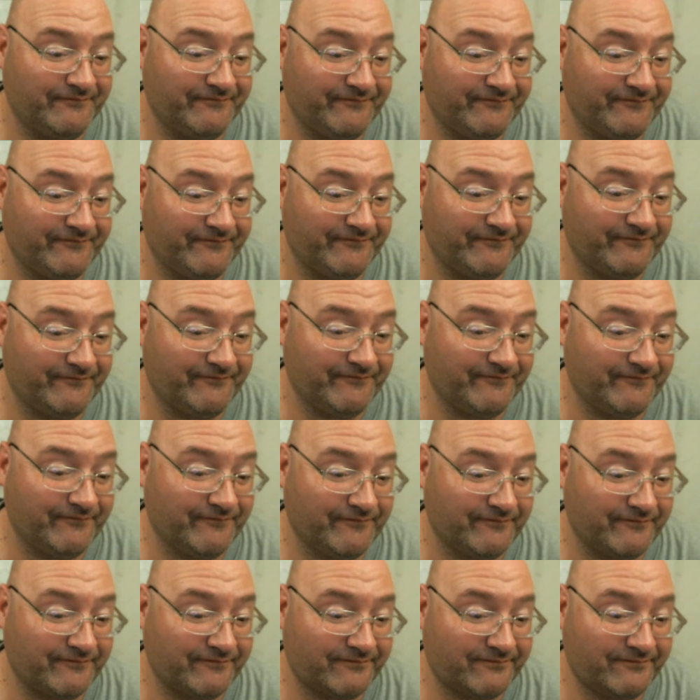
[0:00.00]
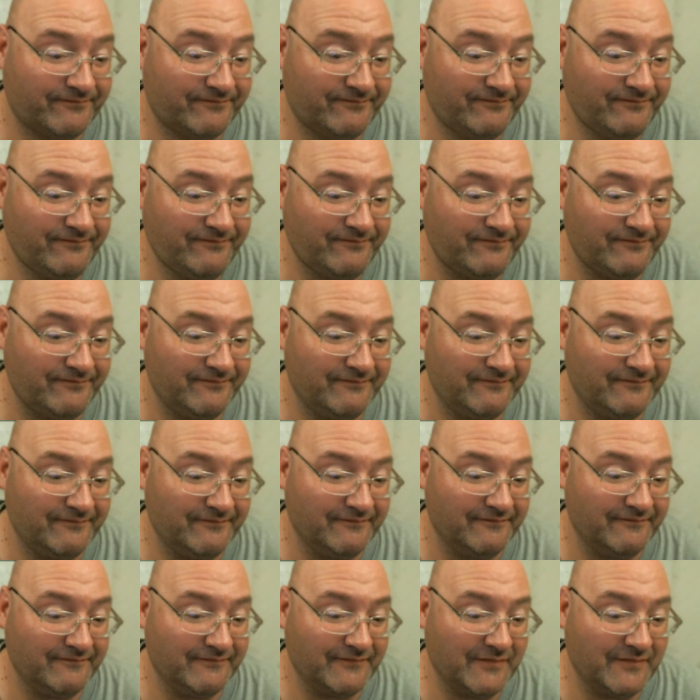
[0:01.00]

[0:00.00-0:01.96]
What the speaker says: (no one is talking)